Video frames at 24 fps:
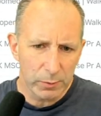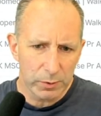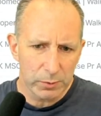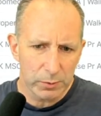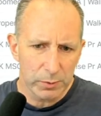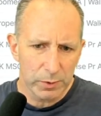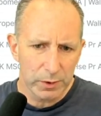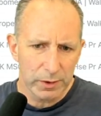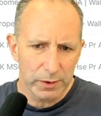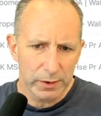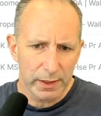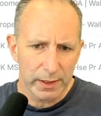
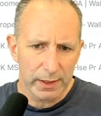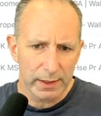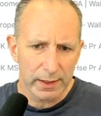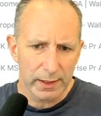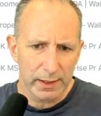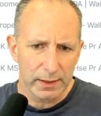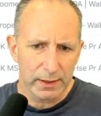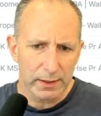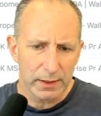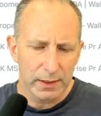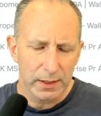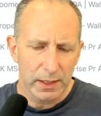we're looking
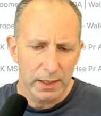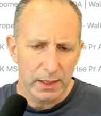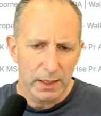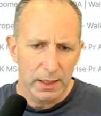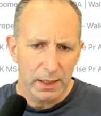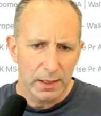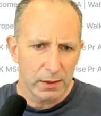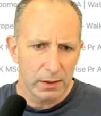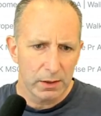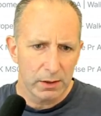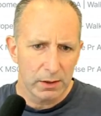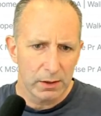at,
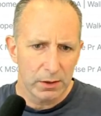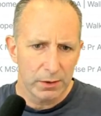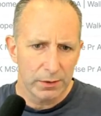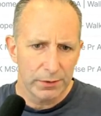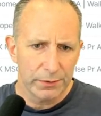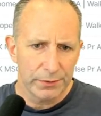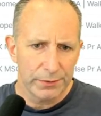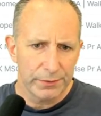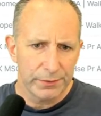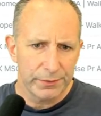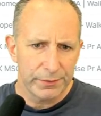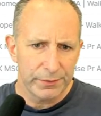
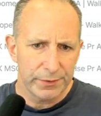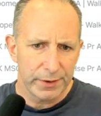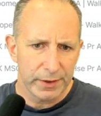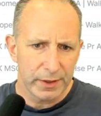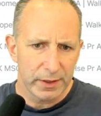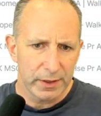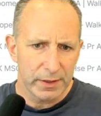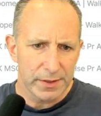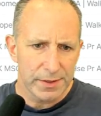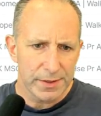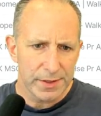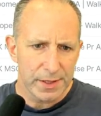on
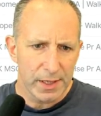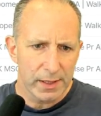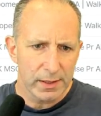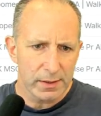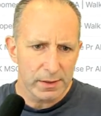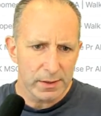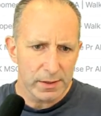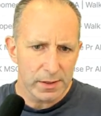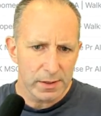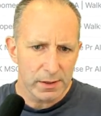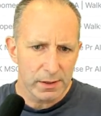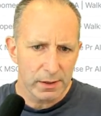the
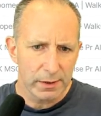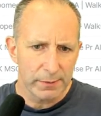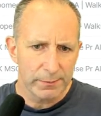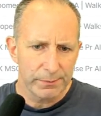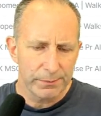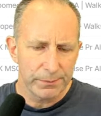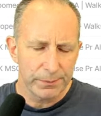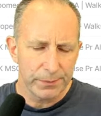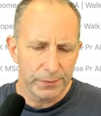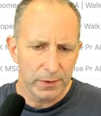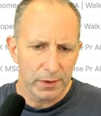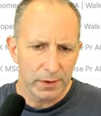sales time,
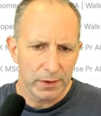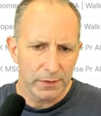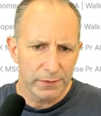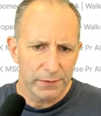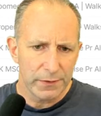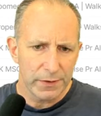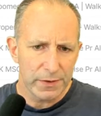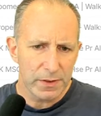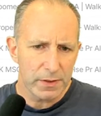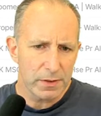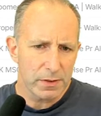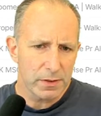
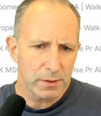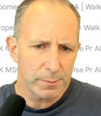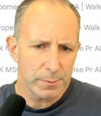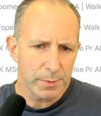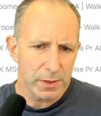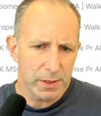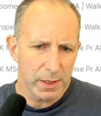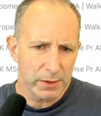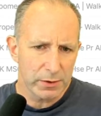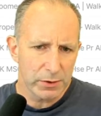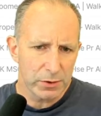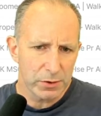this is the
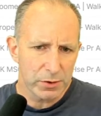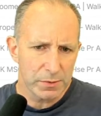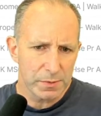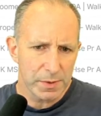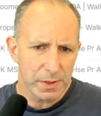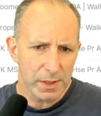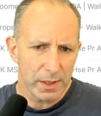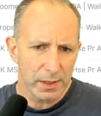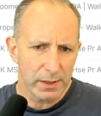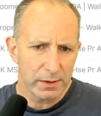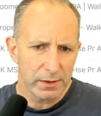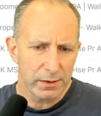percentage of
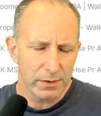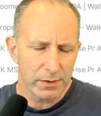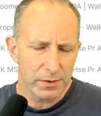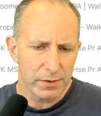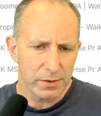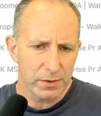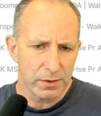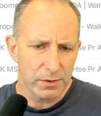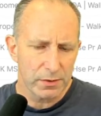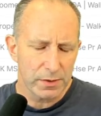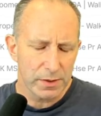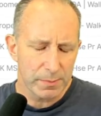sales,
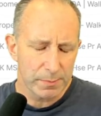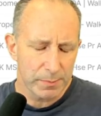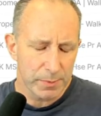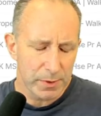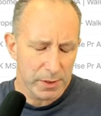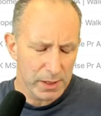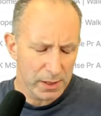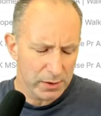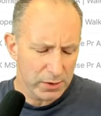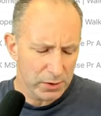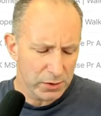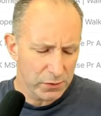
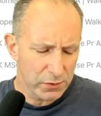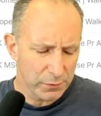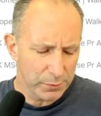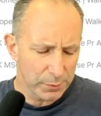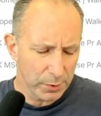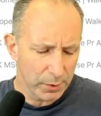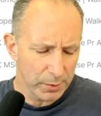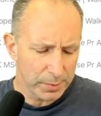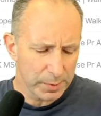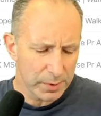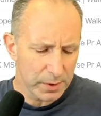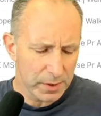percentage of
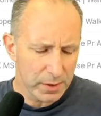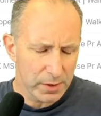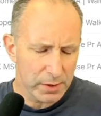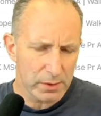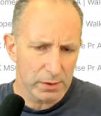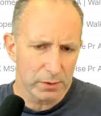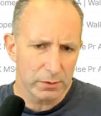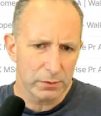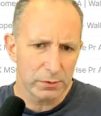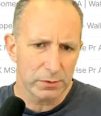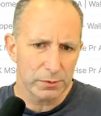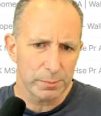properties
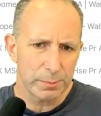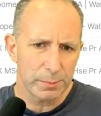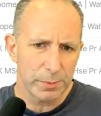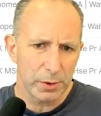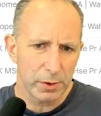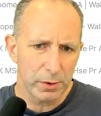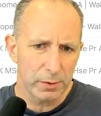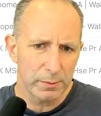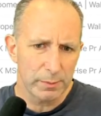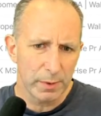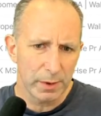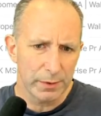sold
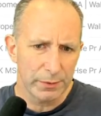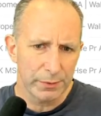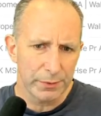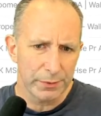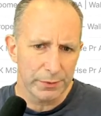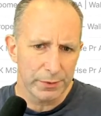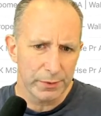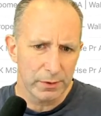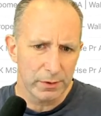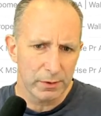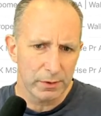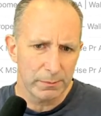per
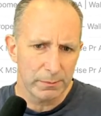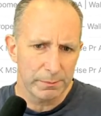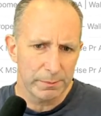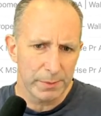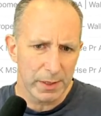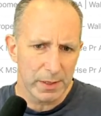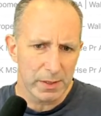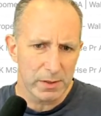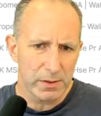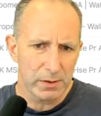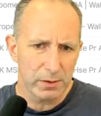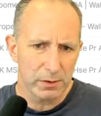month
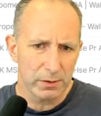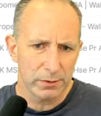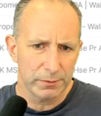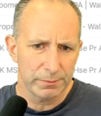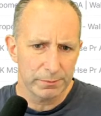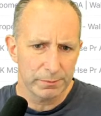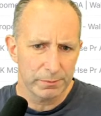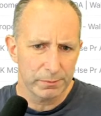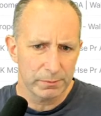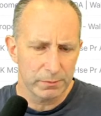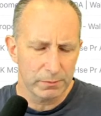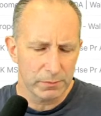based
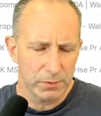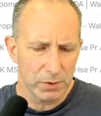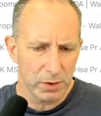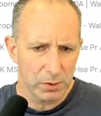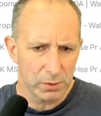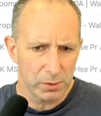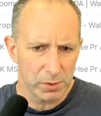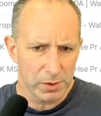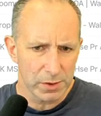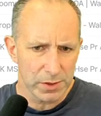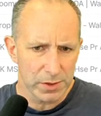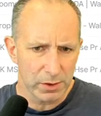on
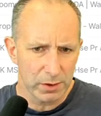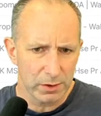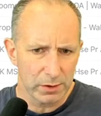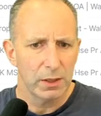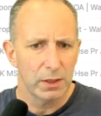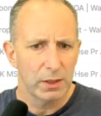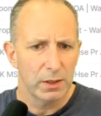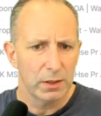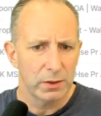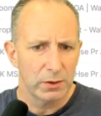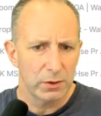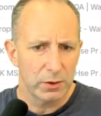total stock.
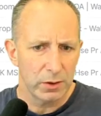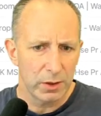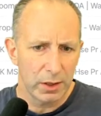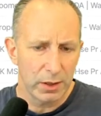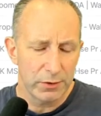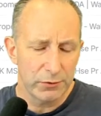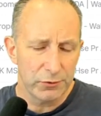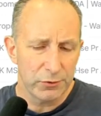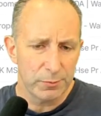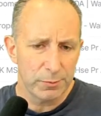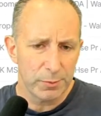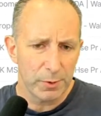You've got
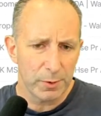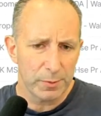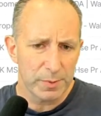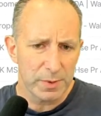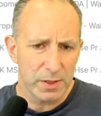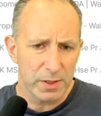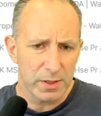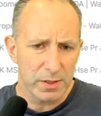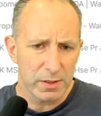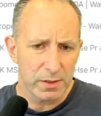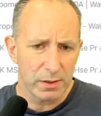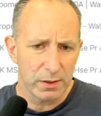100
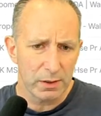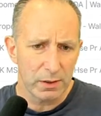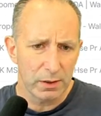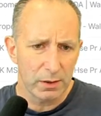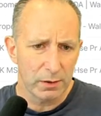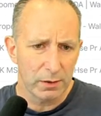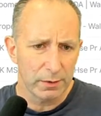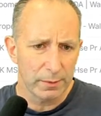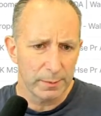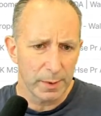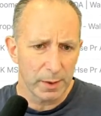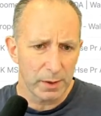properties
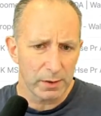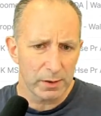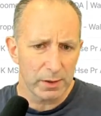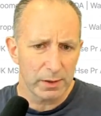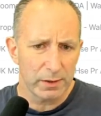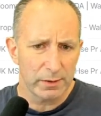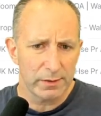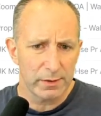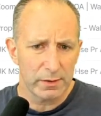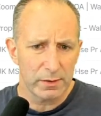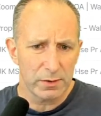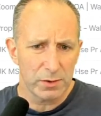on the
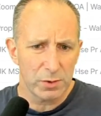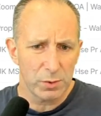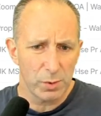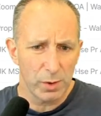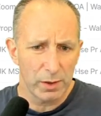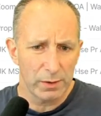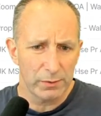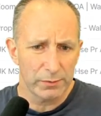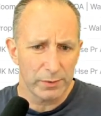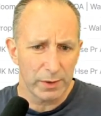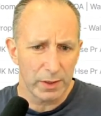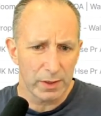market, that
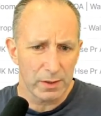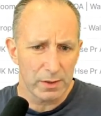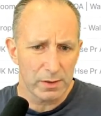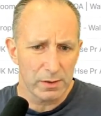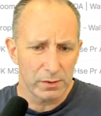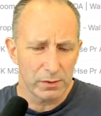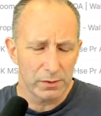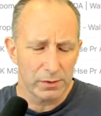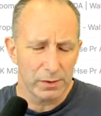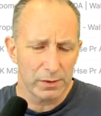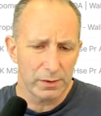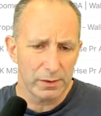12 get
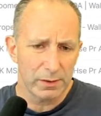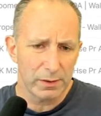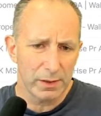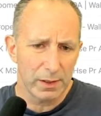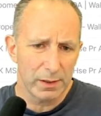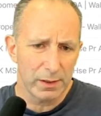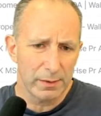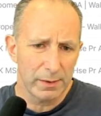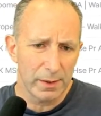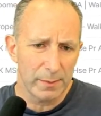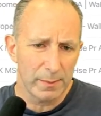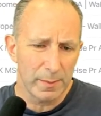sold,
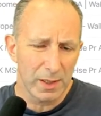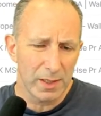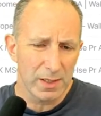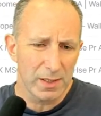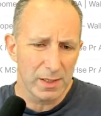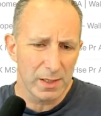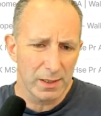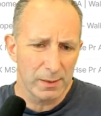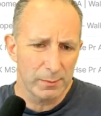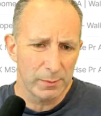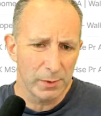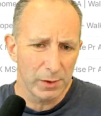and that may
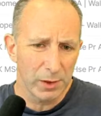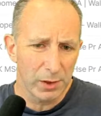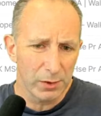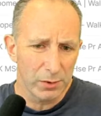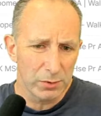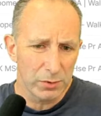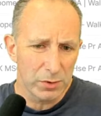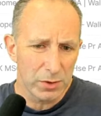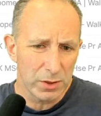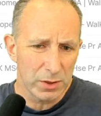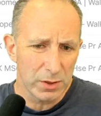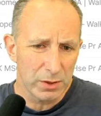seem low
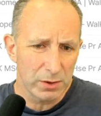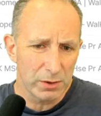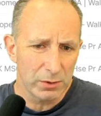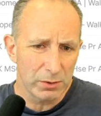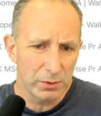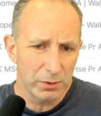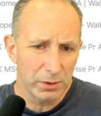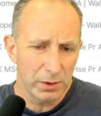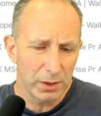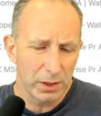to you,